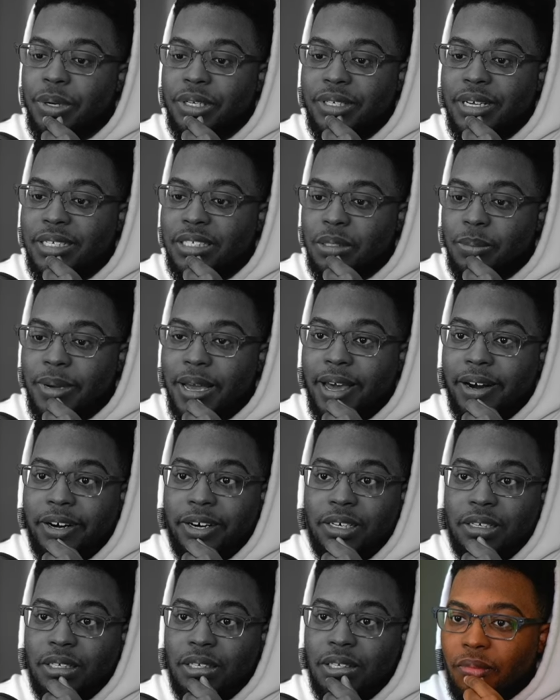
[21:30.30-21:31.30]
it doesn't matter.
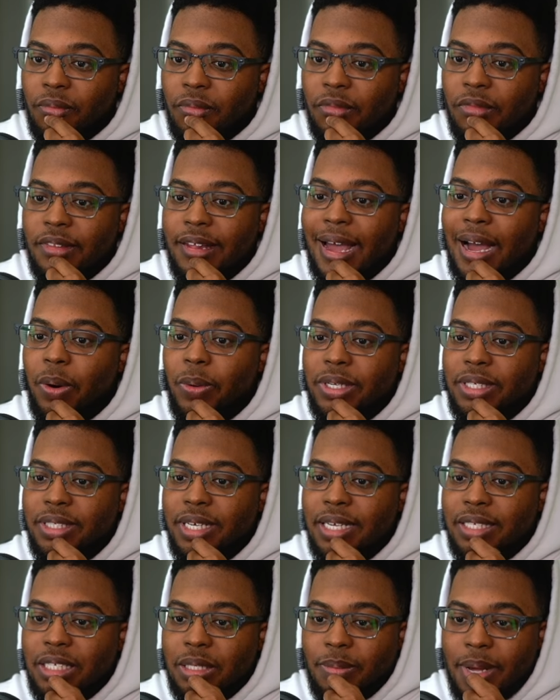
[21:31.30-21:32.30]
Now it
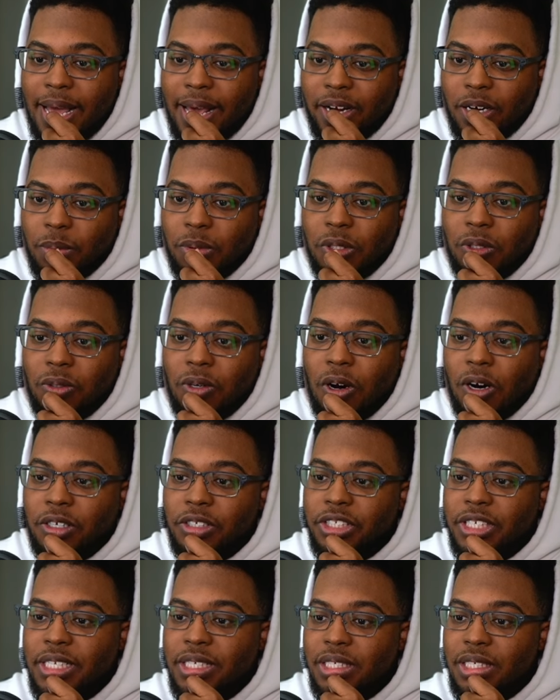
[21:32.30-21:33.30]
doesn't matter, bro.
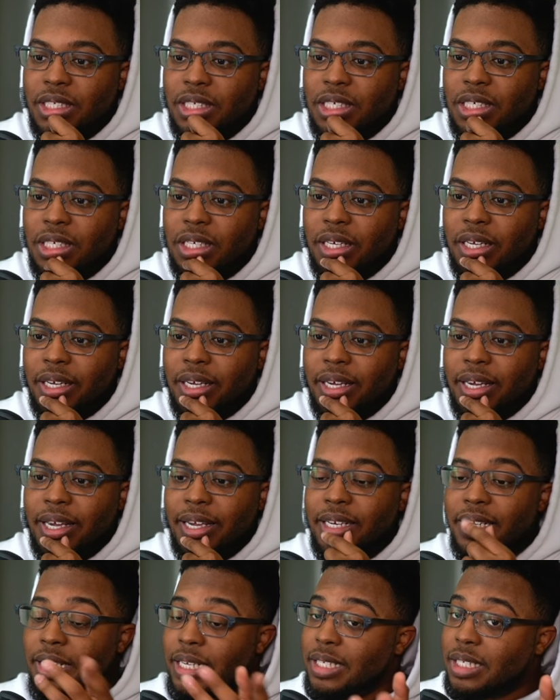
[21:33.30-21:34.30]
Argenti
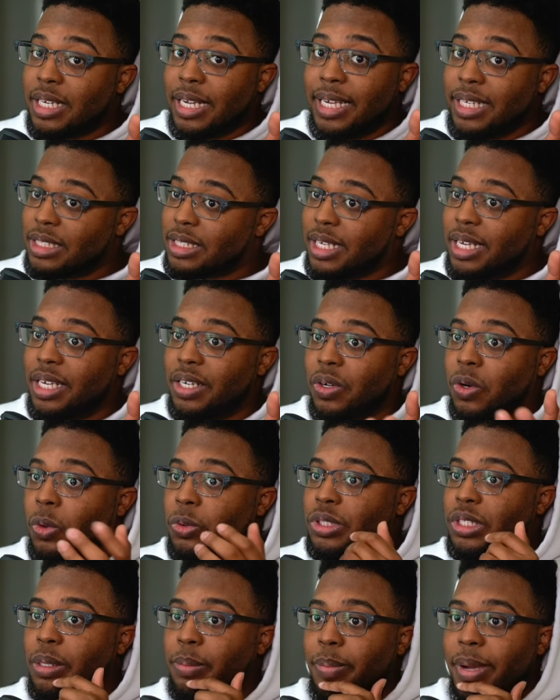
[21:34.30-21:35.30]
and his his kit
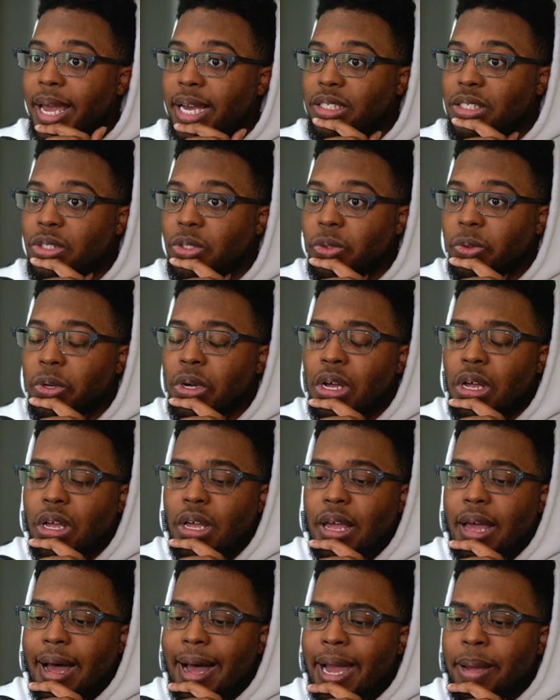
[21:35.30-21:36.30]
holds him back too.
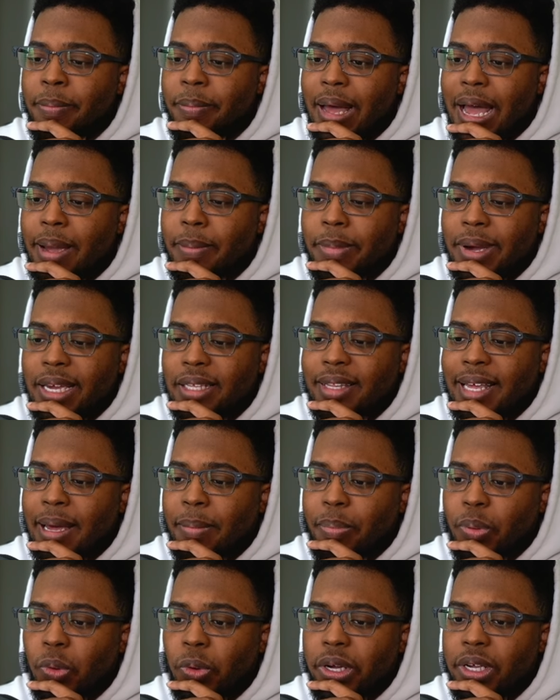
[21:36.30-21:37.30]
I, I made
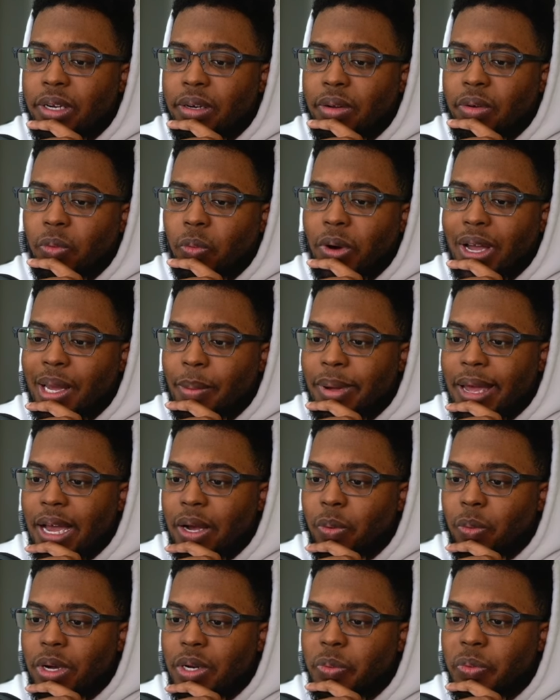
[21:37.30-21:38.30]
that point way
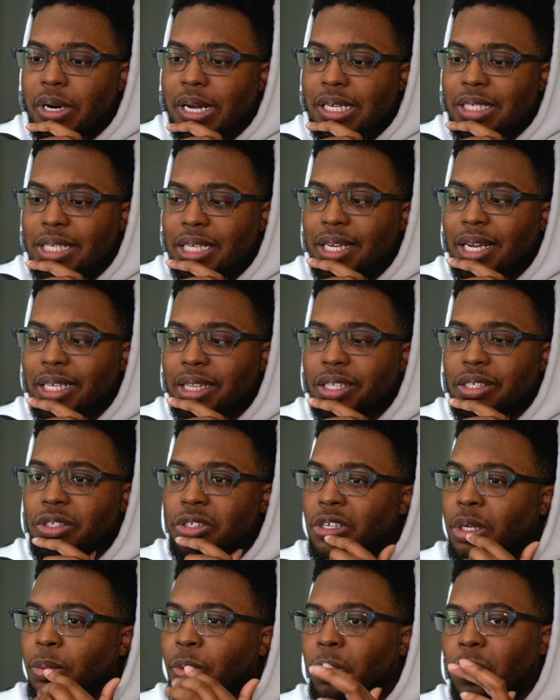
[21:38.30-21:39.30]
back when, where I said like the
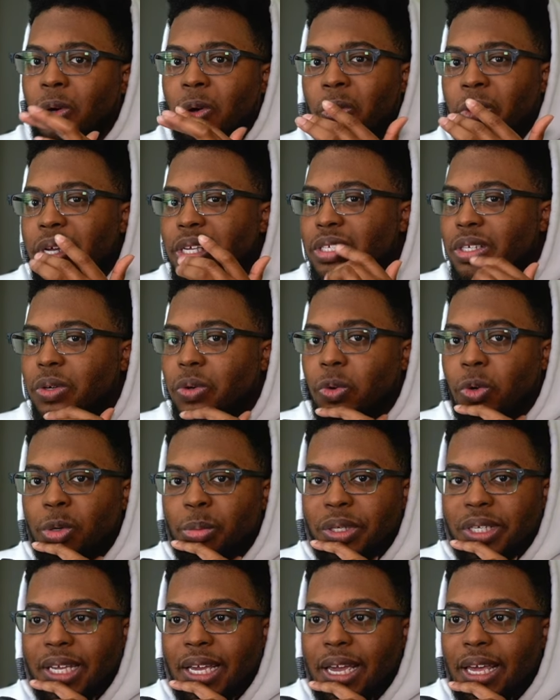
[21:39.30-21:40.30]
double ult is a cool
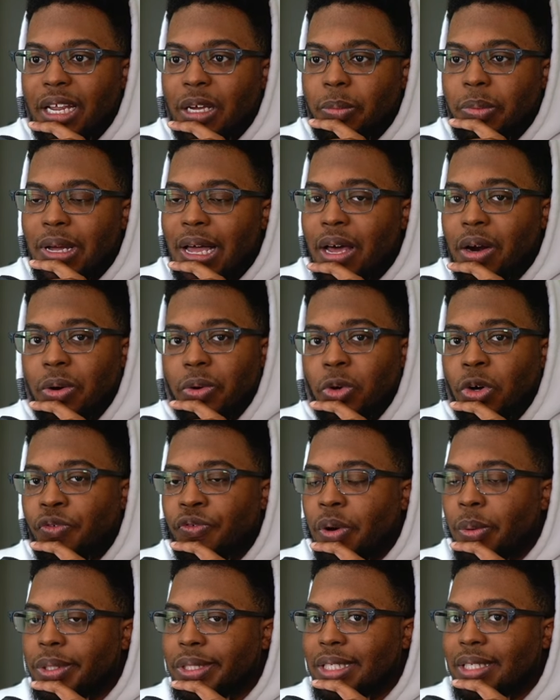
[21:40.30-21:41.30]
mechanic, but I don't know if
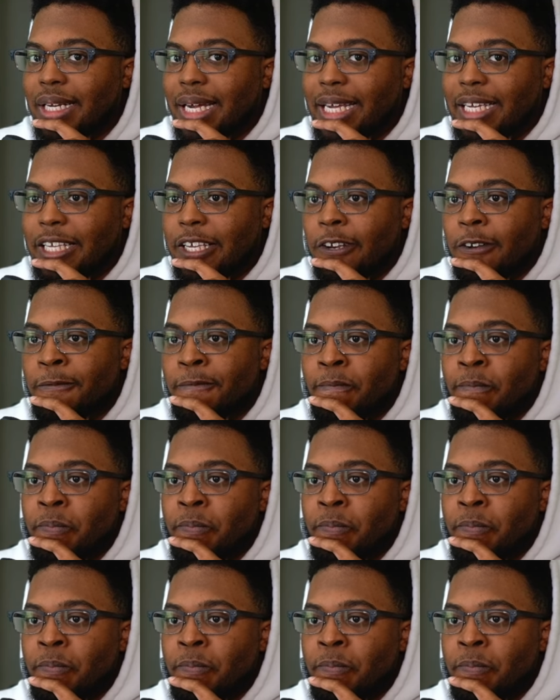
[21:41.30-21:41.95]
I really like it.